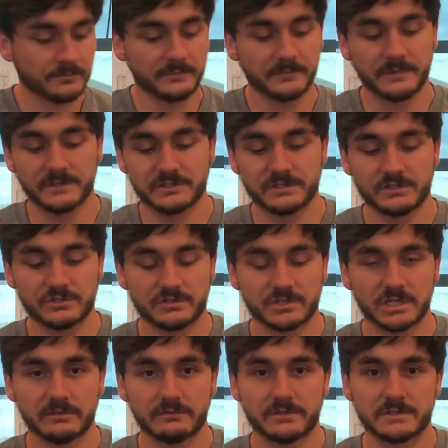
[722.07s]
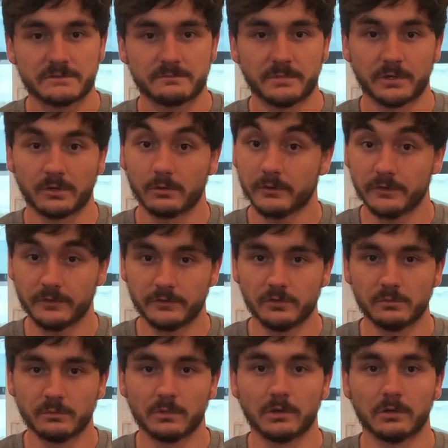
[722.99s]
distance drivers, but only
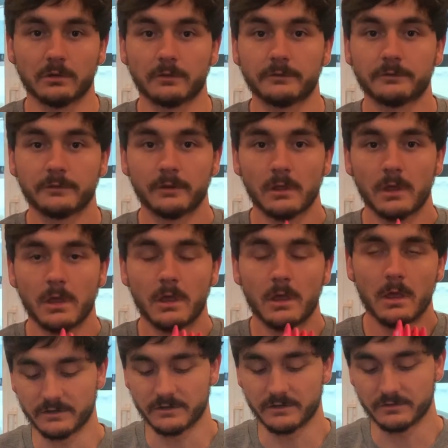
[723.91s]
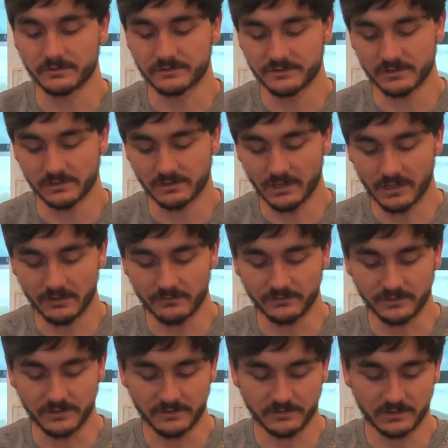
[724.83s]
2 molds. And you'll see a lot
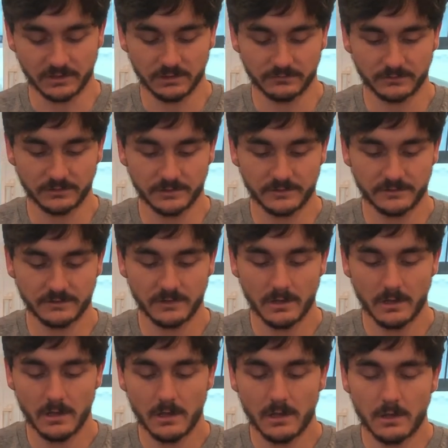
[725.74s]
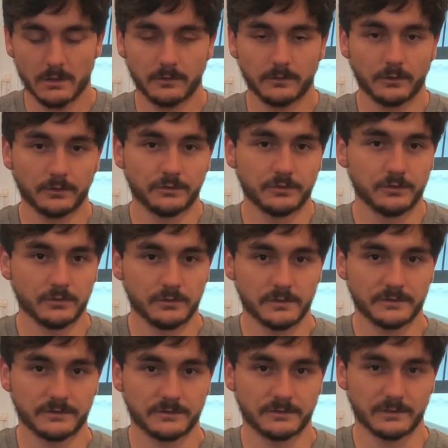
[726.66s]
of disc golfers, they'll do
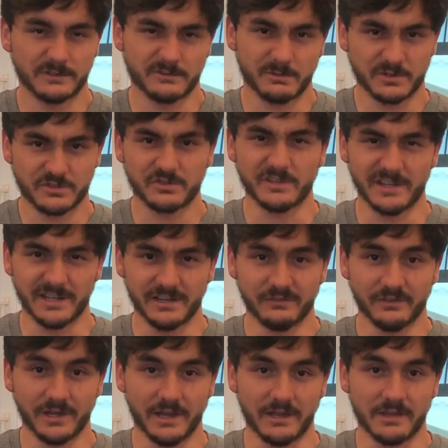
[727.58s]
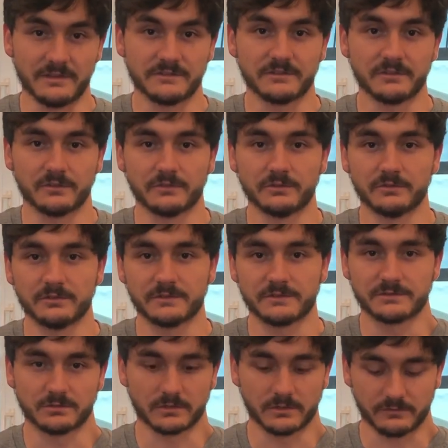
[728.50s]
this, especially in of the heads, they'll do
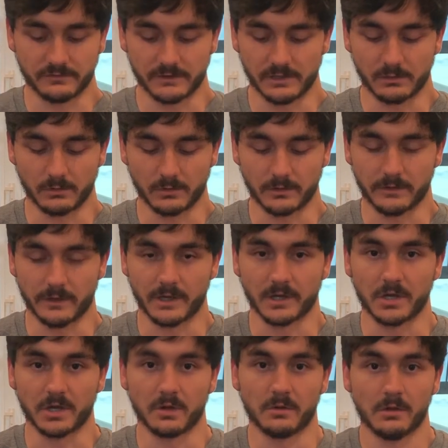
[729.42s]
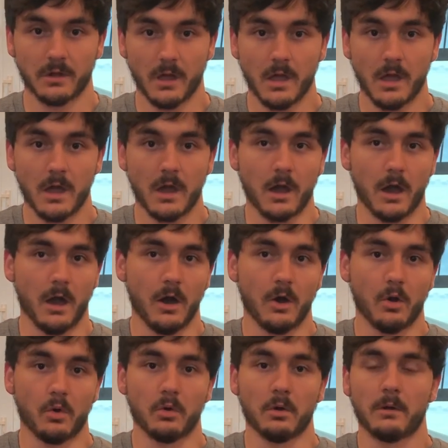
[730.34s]
this sort of thing where they go,
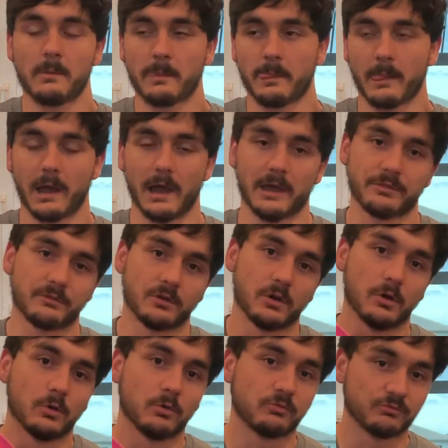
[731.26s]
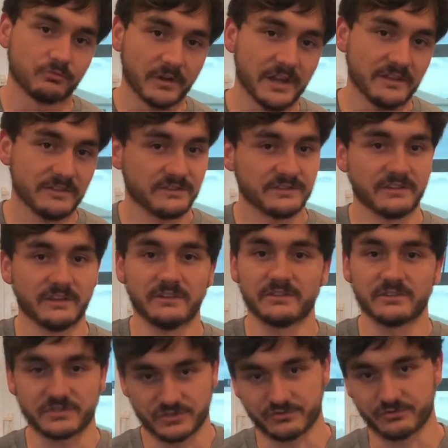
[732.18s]
oh, I throw Wraiths and
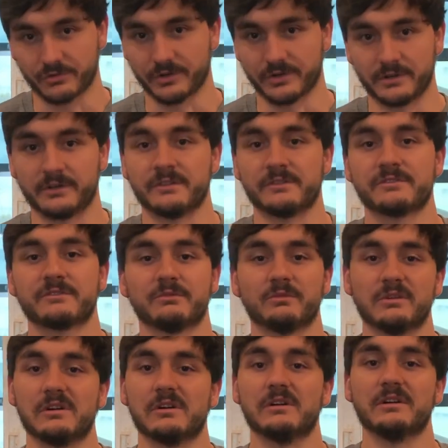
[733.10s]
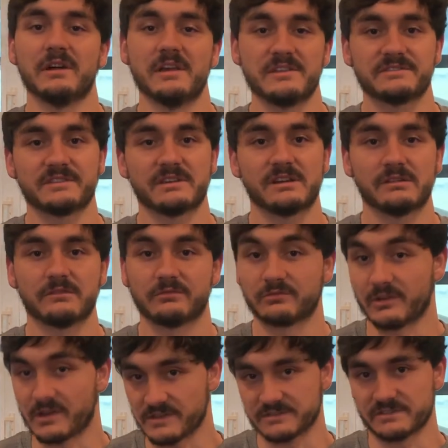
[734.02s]
Destroyers. Well, instead of
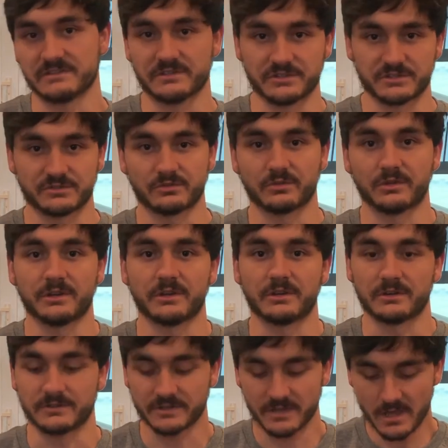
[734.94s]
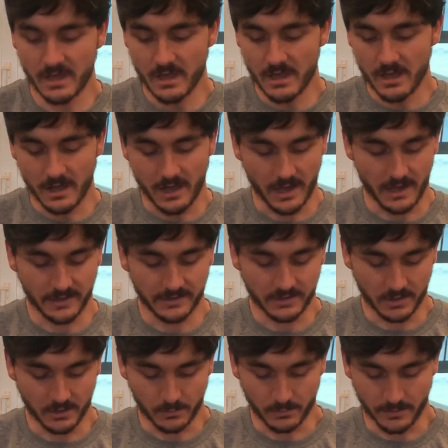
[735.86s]
Wraiths and Destroyers, I
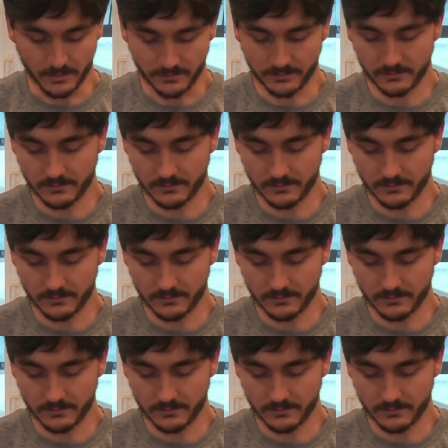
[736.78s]
go with